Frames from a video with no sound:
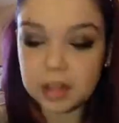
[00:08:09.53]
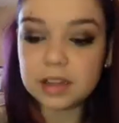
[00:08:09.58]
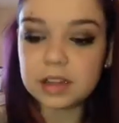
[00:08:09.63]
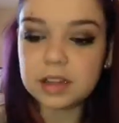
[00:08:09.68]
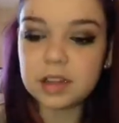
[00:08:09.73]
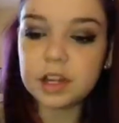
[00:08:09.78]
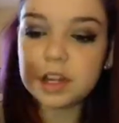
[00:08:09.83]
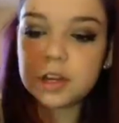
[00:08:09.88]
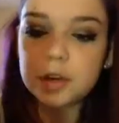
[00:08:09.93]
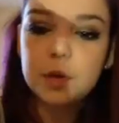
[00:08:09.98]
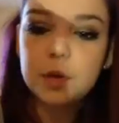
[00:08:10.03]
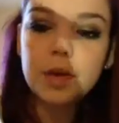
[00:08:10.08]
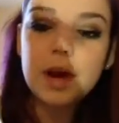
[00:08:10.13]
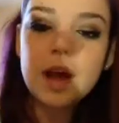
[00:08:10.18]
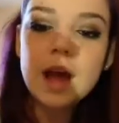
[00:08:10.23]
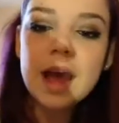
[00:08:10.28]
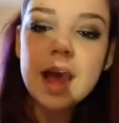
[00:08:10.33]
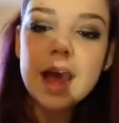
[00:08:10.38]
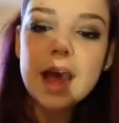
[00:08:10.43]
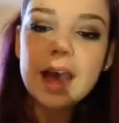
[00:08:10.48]
Glue.
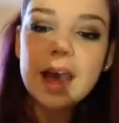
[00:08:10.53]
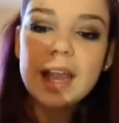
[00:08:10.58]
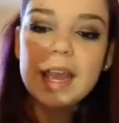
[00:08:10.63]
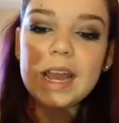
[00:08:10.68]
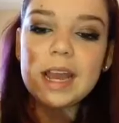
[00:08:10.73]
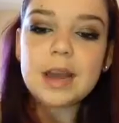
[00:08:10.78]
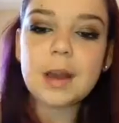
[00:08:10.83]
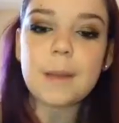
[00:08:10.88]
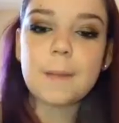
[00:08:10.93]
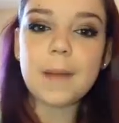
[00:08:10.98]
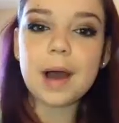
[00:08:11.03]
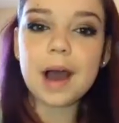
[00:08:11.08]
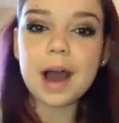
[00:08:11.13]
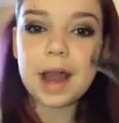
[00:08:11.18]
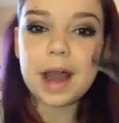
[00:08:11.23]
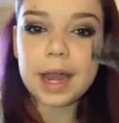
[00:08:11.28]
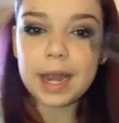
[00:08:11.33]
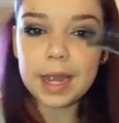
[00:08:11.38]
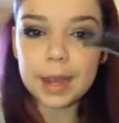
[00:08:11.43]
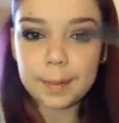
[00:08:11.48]
In
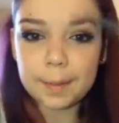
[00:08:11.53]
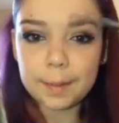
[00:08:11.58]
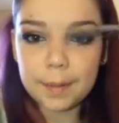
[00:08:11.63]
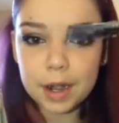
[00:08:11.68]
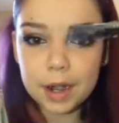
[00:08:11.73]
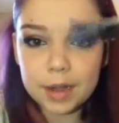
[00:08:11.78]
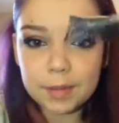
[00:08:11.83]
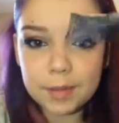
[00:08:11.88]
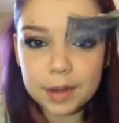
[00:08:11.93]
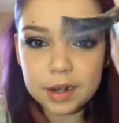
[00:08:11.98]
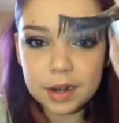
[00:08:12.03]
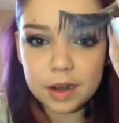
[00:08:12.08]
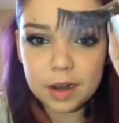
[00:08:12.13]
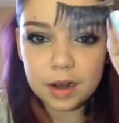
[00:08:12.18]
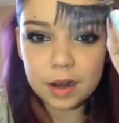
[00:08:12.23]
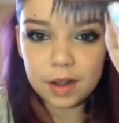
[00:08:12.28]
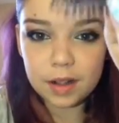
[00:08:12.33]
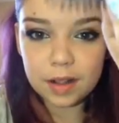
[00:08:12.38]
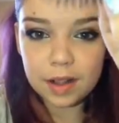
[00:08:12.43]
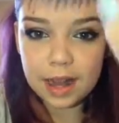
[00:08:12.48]
my Barbie
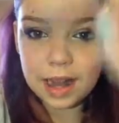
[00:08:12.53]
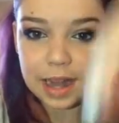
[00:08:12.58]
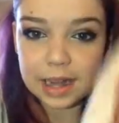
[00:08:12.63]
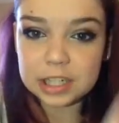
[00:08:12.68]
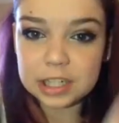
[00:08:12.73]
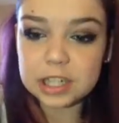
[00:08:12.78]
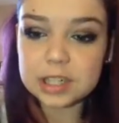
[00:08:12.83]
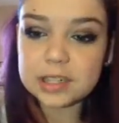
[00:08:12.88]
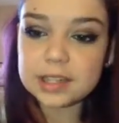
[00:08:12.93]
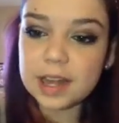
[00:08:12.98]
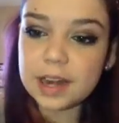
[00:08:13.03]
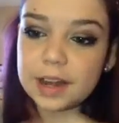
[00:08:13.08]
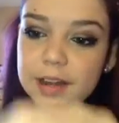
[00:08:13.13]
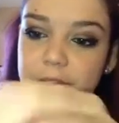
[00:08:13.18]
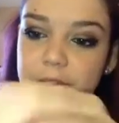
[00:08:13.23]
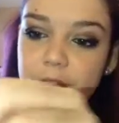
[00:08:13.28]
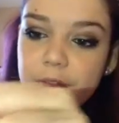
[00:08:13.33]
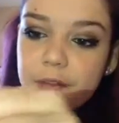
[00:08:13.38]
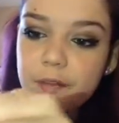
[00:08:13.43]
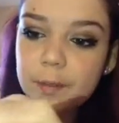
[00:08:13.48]
doll lashes that I
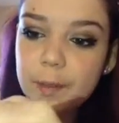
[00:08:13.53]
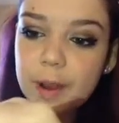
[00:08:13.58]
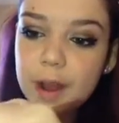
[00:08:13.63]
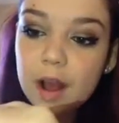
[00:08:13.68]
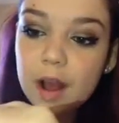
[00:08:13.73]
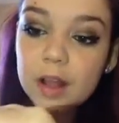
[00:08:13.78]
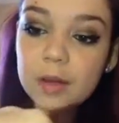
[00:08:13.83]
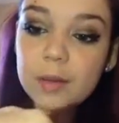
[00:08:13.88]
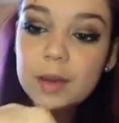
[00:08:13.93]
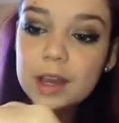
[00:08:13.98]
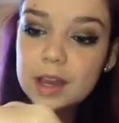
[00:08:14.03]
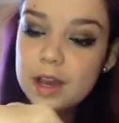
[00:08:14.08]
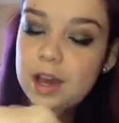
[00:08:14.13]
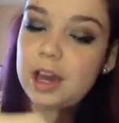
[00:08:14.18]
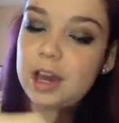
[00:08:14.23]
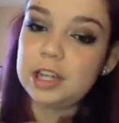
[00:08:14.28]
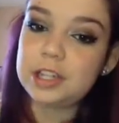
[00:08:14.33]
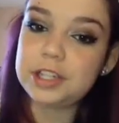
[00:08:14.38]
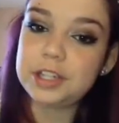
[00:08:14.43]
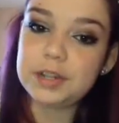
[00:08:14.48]
used for my Halloween
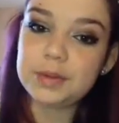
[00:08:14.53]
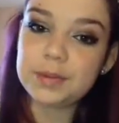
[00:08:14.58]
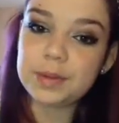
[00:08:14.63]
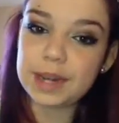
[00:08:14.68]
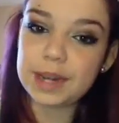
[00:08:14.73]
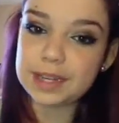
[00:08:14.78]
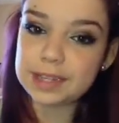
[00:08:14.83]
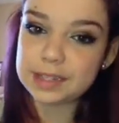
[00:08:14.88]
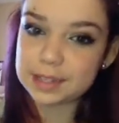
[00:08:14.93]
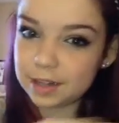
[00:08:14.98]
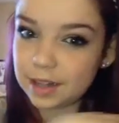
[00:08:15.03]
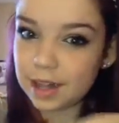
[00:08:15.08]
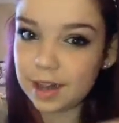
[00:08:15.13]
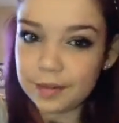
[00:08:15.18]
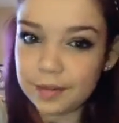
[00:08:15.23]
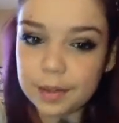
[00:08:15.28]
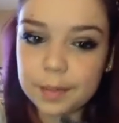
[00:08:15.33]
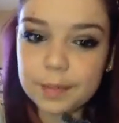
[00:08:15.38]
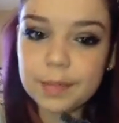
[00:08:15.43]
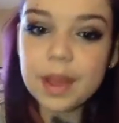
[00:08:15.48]
costume, and I still
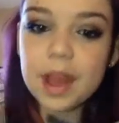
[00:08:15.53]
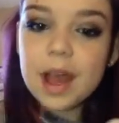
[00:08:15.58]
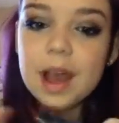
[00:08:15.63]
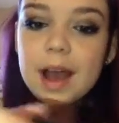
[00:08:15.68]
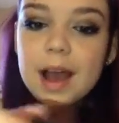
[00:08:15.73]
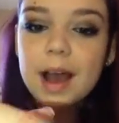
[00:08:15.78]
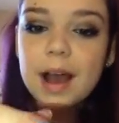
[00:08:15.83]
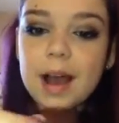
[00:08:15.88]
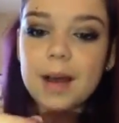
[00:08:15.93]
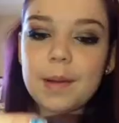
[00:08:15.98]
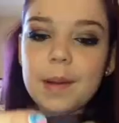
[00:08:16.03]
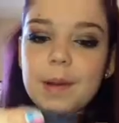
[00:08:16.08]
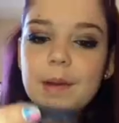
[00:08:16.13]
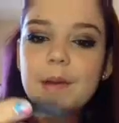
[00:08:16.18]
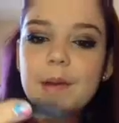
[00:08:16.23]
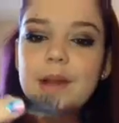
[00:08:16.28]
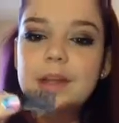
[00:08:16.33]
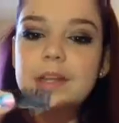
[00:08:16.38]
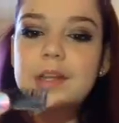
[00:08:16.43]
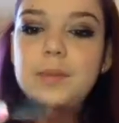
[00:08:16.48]
have them, I'm
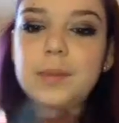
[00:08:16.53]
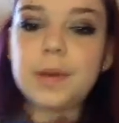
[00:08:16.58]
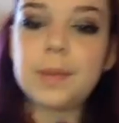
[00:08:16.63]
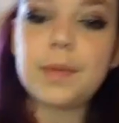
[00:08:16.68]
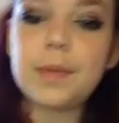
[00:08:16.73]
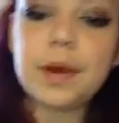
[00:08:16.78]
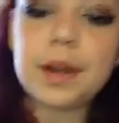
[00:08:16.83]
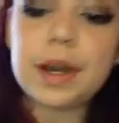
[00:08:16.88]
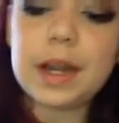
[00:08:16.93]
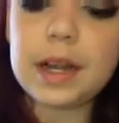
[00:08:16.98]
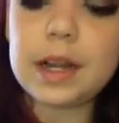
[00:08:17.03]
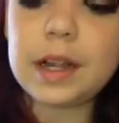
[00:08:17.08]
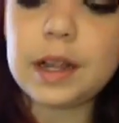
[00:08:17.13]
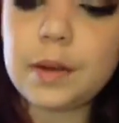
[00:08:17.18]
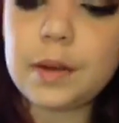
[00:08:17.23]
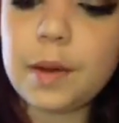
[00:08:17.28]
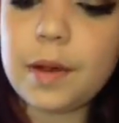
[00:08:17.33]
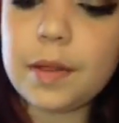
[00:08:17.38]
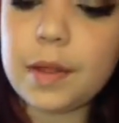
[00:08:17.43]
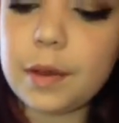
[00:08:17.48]
going to be putting
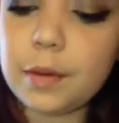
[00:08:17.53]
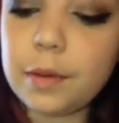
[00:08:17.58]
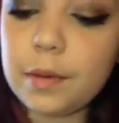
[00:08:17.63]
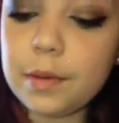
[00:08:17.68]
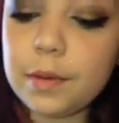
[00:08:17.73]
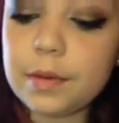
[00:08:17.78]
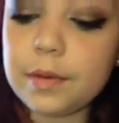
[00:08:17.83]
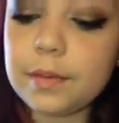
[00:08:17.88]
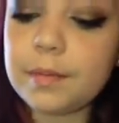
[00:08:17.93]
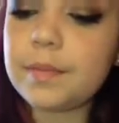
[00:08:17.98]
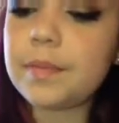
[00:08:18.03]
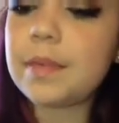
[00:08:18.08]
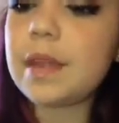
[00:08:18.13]
glue on those.